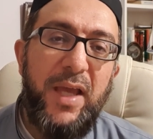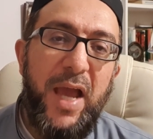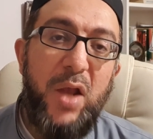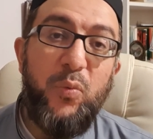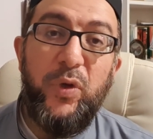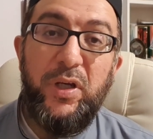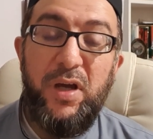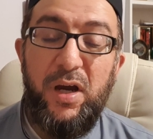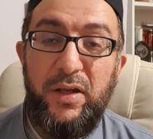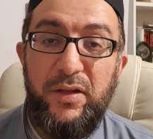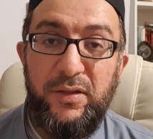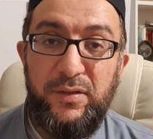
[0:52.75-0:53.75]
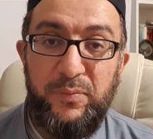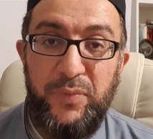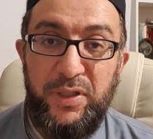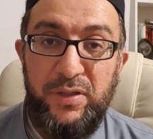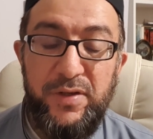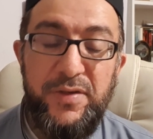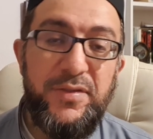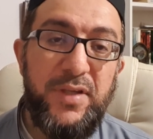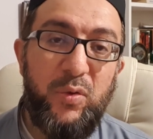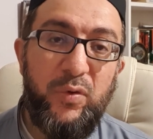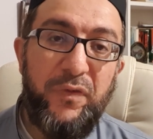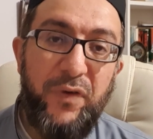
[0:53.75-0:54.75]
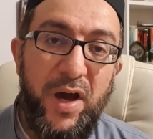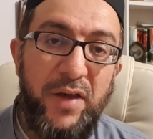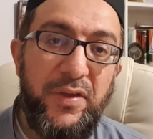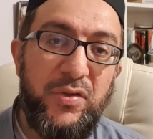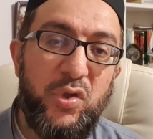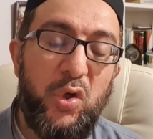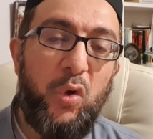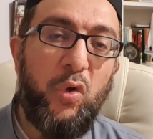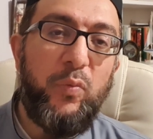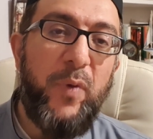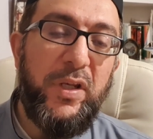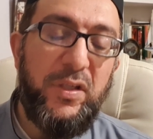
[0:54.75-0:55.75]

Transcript: and we can't because our father is an old man.